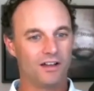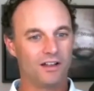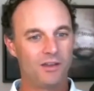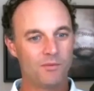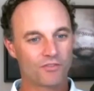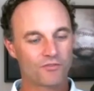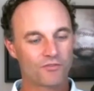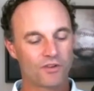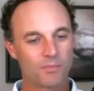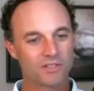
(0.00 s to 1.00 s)
email
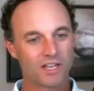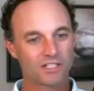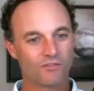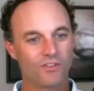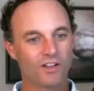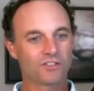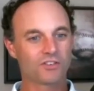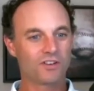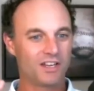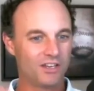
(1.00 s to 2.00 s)
threat protection
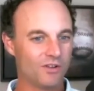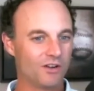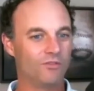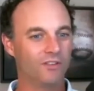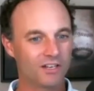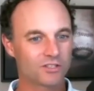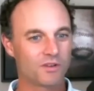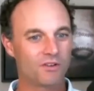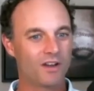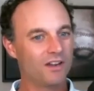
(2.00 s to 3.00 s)
filtering it. You had links
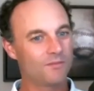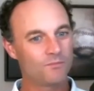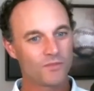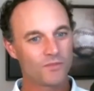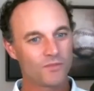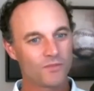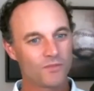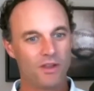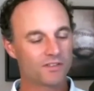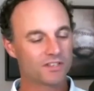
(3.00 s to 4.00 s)
rewritten.
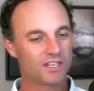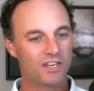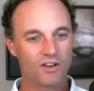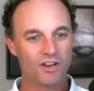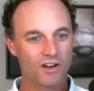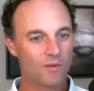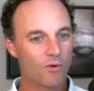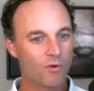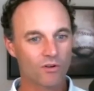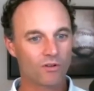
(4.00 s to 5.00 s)
Maybe you have a secure internet
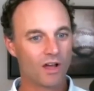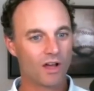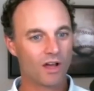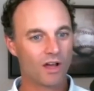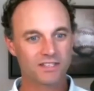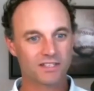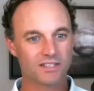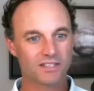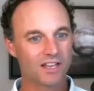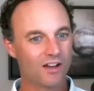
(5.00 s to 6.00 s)
portal on your device
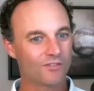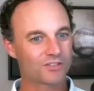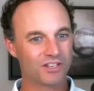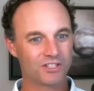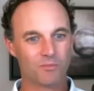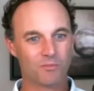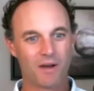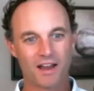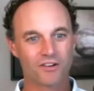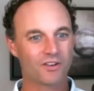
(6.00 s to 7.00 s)
itself so that you're
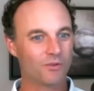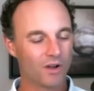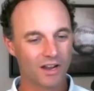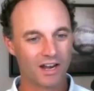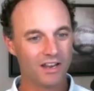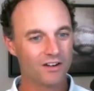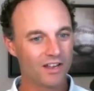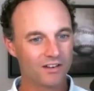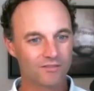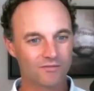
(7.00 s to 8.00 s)
monitoring what kind of
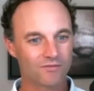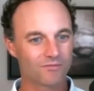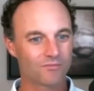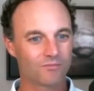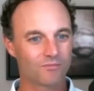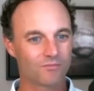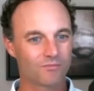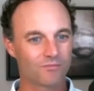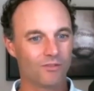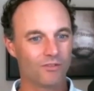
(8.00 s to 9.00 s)
internet,
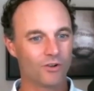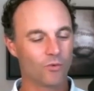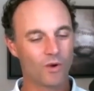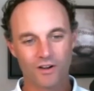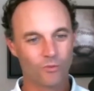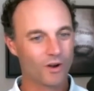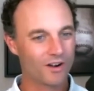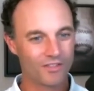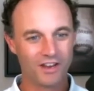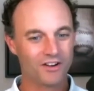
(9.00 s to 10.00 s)
where
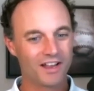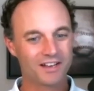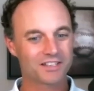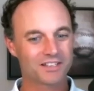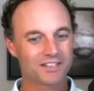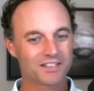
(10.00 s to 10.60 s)
the internet is,